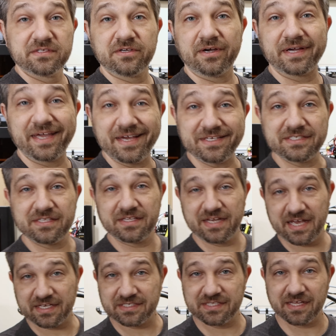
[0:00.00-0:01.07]
So I guess the
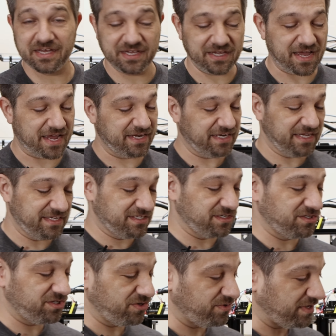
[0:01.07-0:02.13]
next thing I need
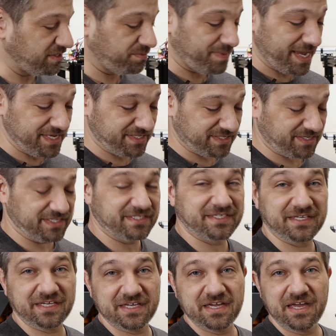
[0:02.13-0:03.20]
to do is basically
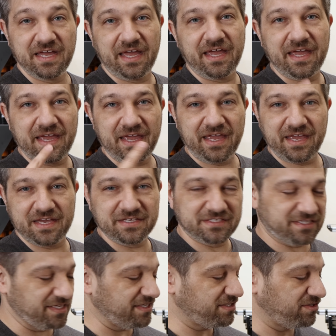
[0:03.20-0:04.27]
see,
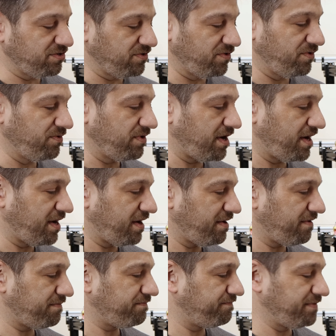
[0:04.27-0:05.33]
is this new
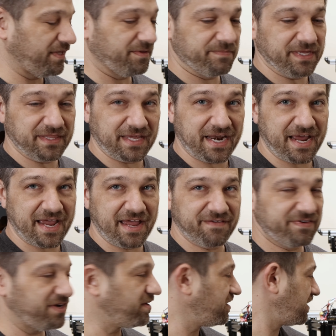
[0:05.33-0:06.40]
filament that I
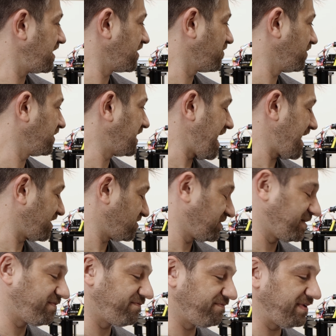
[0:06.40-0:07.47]
have here going to
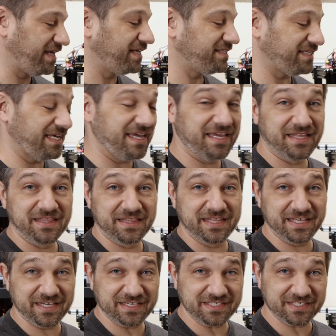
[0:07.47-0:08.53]
actually fit in
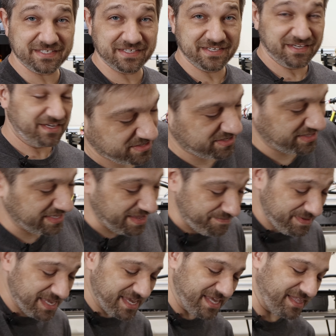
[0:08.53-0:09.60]
this? So let
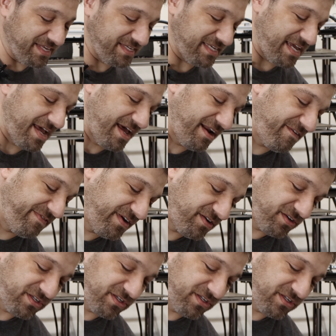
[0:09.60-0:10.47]
me get this out of here.